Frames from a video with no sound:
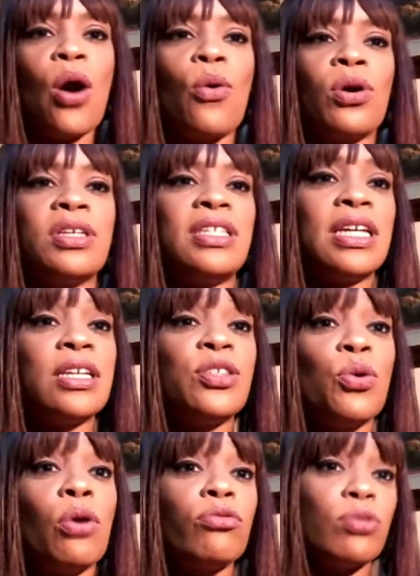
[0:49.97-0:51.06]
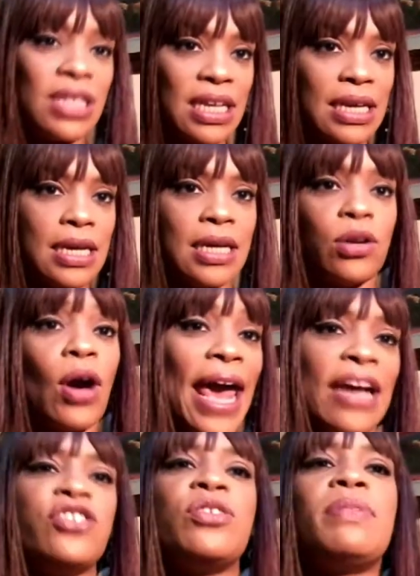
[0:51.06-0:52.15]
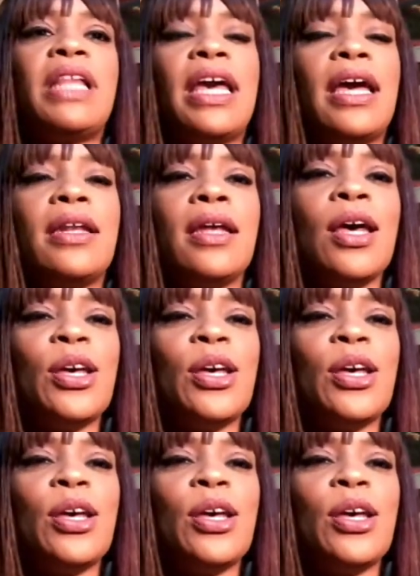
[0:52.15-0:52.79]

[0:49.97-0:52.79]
or sticking to a routine or action plan